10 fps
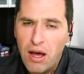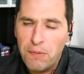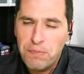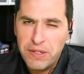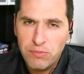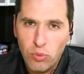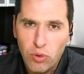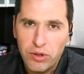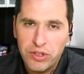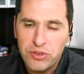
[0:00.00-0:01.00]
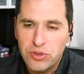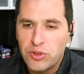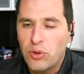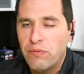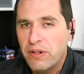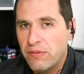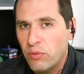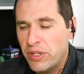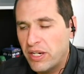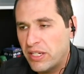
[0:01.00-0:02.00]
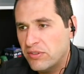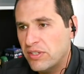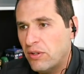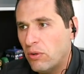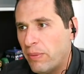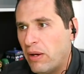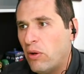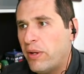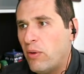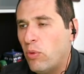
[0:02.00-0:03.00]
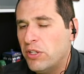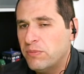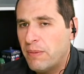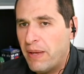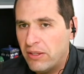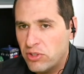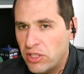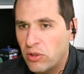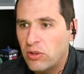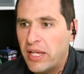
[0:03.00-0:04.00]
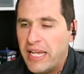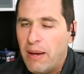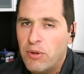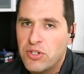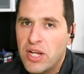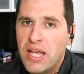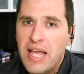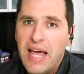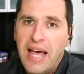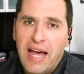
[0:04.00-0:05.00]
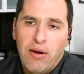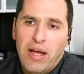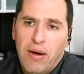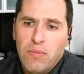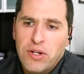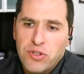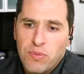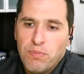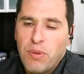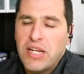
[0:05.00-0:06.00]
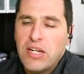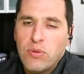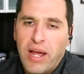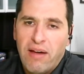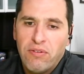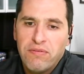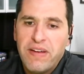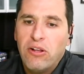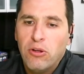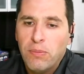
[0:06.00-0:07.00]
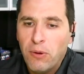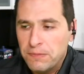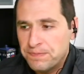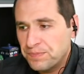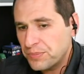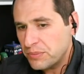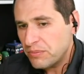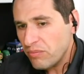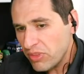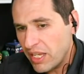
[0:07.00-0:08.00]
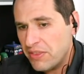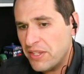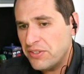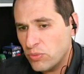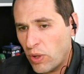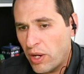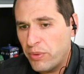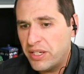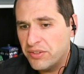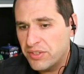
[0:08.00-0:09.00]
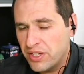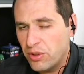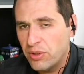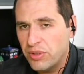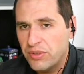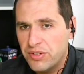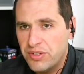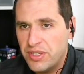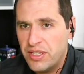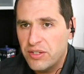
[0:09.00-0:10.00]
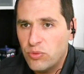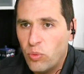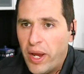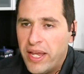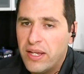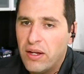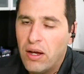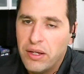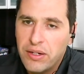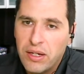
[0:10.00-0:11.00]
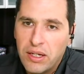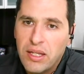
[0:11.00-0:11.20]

a bit more conservative when they consider about, okay, what does my balance sheet look like? How much money do I have available And this is why we continue to see this way on